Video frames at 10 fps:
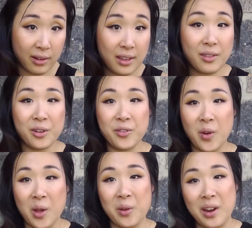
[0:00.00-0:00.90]
their
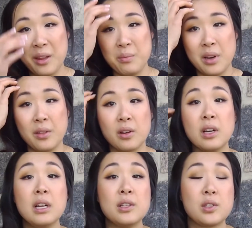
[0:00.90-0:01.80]
father and mother.
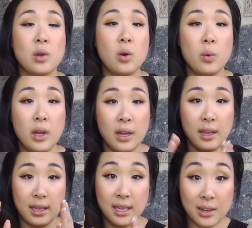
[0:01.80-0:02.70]
So
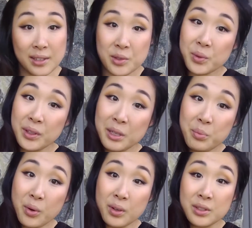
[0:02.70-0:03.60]
here it's really
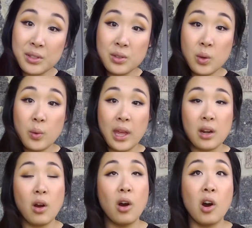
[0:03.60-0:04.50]
important to know
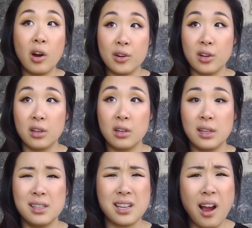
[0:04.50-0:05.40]
that honor
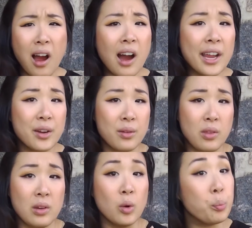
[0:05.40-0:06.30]
is higher
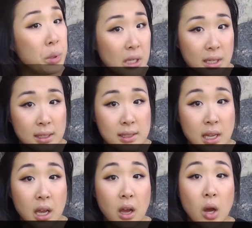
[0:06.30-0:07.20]
than obedience.
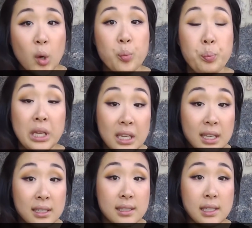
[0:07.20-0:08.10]

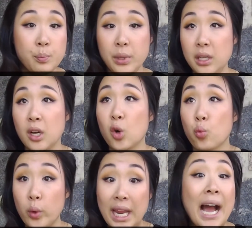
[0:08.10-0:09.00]
Obedience is being
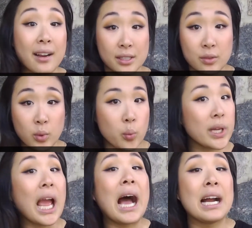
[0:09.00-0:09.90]
reactive or
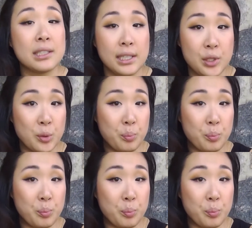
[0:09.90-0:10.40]
reacting to